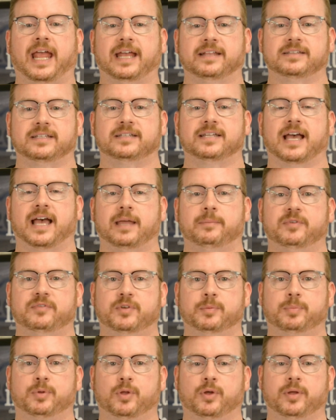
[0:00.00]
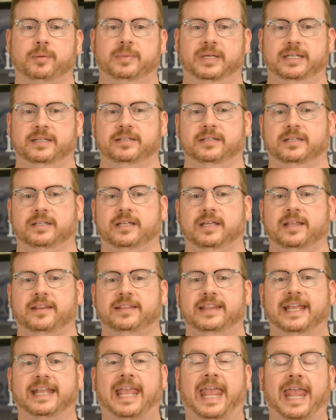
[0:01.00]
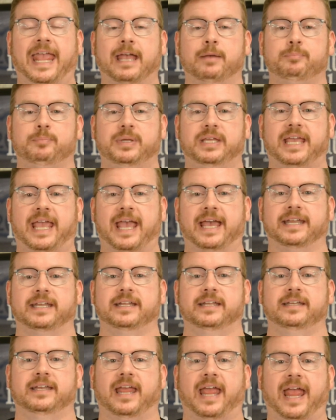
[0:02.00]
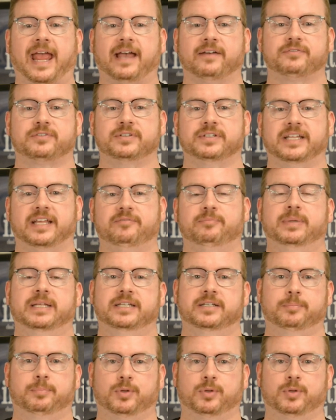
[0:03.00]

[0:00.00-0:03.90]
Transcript: at the time of deployment. They can't be added after they've been